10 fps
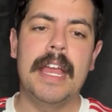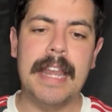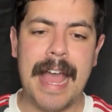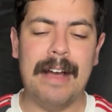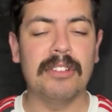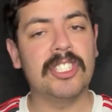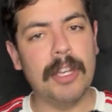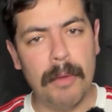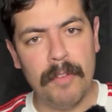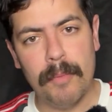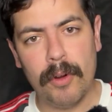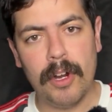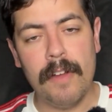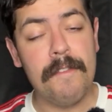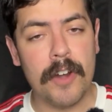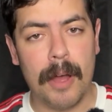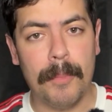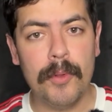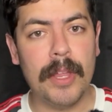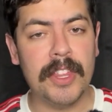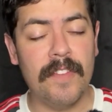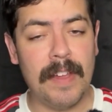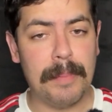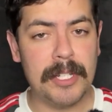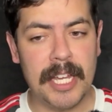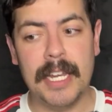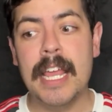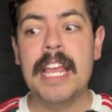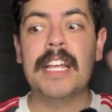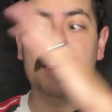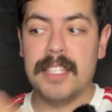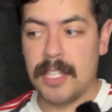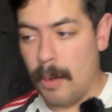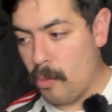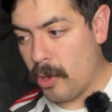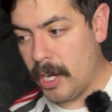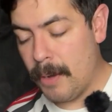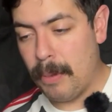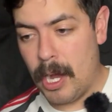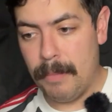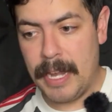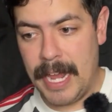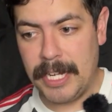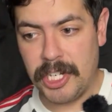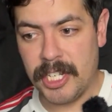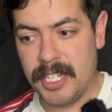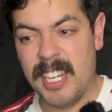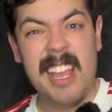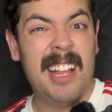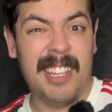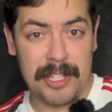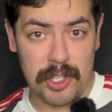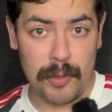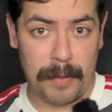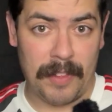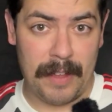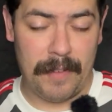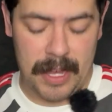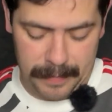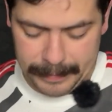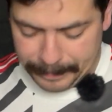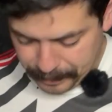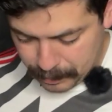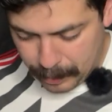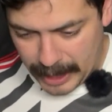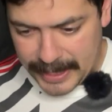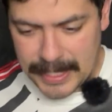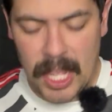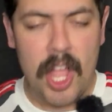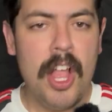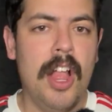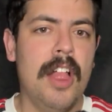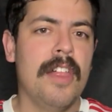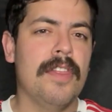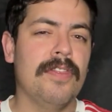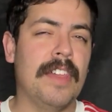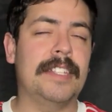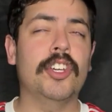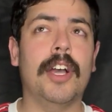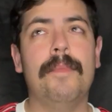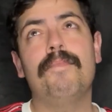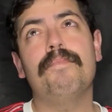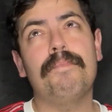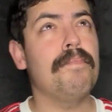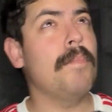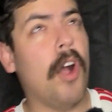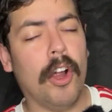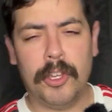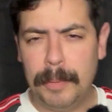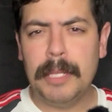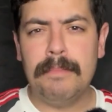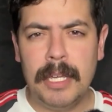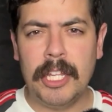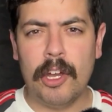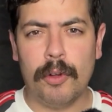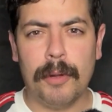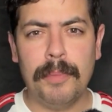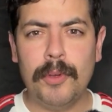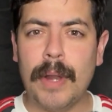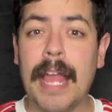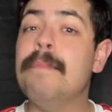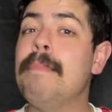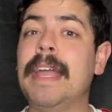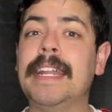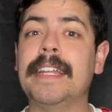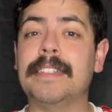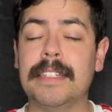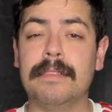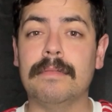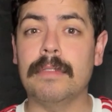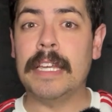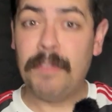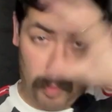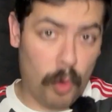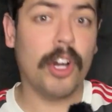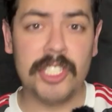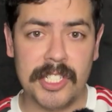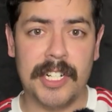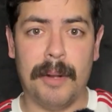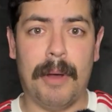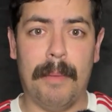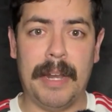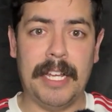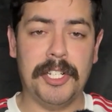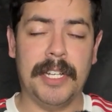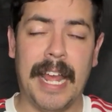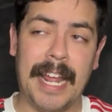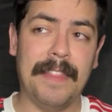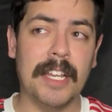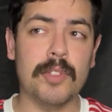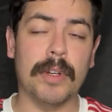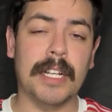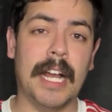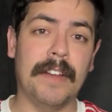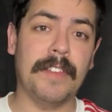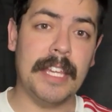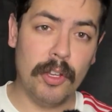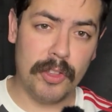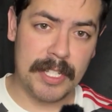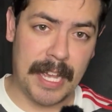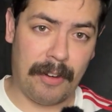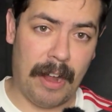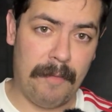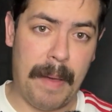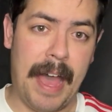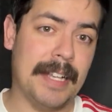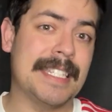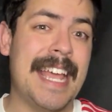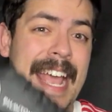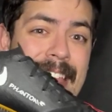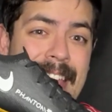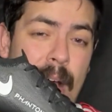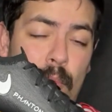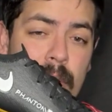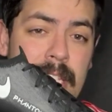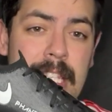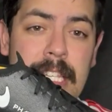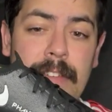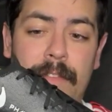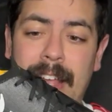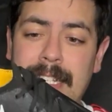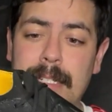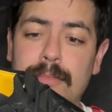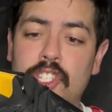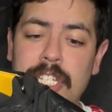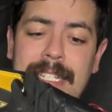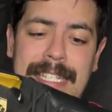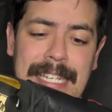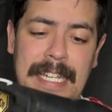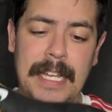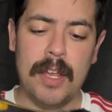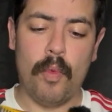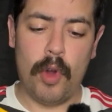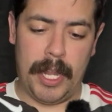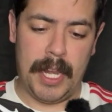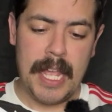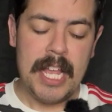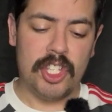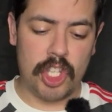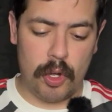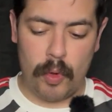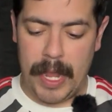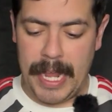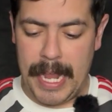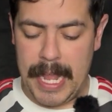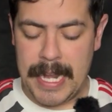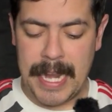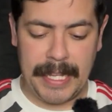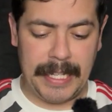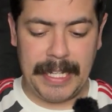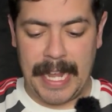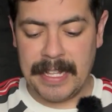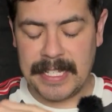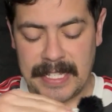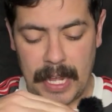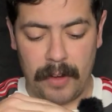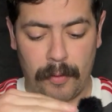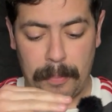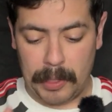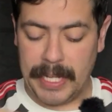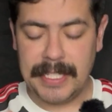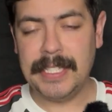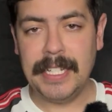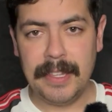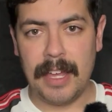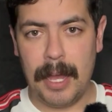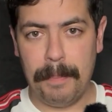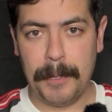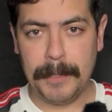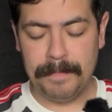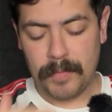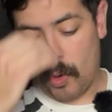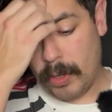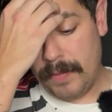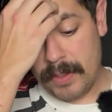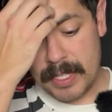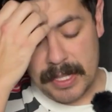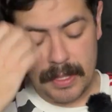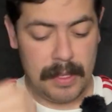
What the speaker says: Now, some of them were phenomenal, like the Vapor 10. Some were an abomination, like the Superfly 5. But they took a arguably mediocre boot and made it even worse than an abomination. And I think it's what kind of killed the Techcraft packs. And that was the Phantom GT1. So Nike, instead of replacing the upper or even